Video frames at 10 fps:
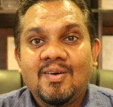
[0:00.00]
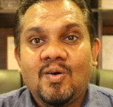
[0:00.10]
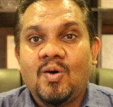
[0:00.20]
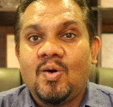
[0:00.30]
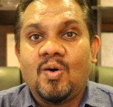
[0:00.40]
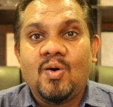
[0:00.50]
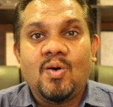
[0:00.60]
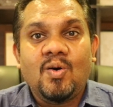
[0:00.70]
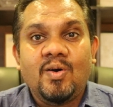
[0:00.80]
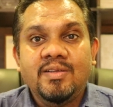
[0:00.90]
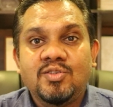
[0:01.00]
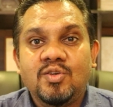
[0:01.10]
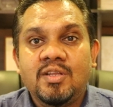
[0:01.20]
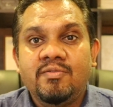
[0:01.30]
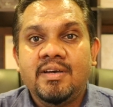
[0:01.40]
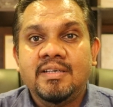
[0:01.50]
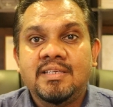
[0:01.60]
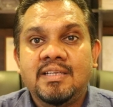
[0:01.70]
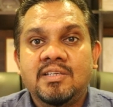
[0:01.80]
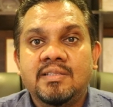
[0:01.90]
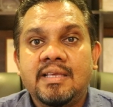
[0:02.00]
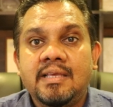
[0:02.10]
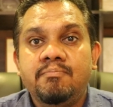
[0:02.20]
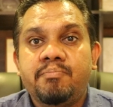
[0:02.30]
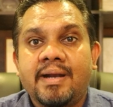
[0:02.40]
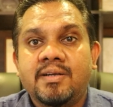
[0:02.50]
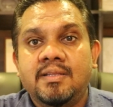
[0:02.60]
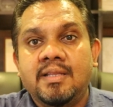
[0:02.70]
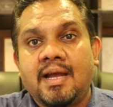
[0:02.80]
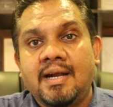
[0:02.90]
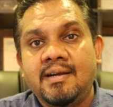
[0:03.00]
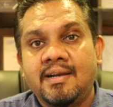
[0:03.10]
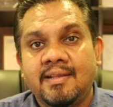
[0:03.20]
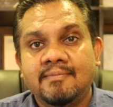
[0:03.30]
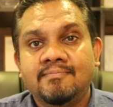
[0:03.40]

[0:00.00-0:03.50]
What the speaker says: or its universities or the impact on the country.